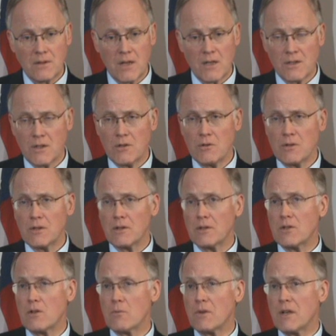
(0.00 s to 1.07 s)
constitutional
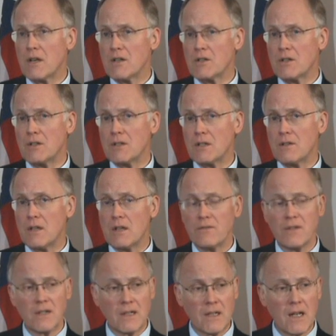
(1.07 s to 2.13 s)
interpretations, and
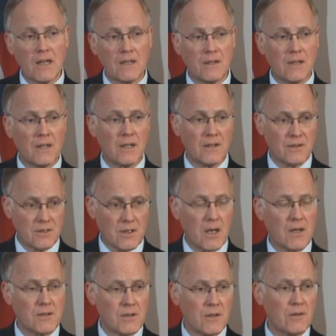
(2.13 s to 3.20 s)
they've indicated that it's
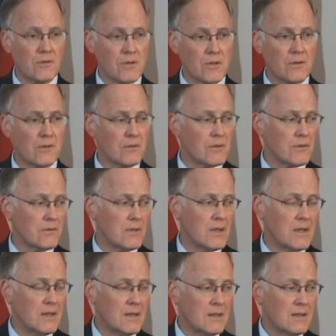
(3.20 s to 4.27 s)
constitutional to
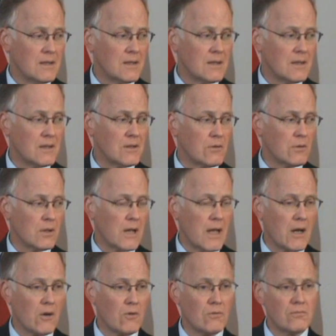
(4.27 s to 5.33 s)

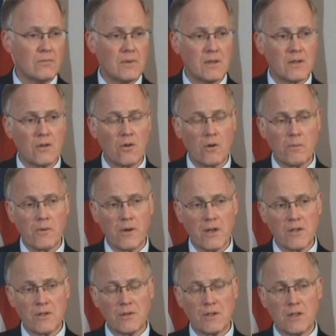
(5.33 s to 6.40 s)
allow
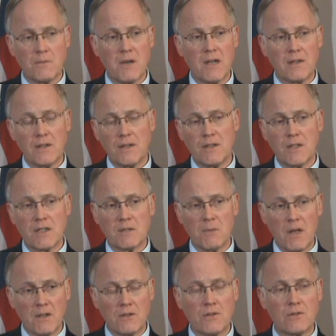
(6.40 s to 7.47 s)
corporations to make these
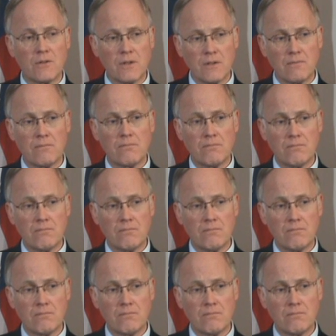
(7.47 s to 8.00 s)
expenditures.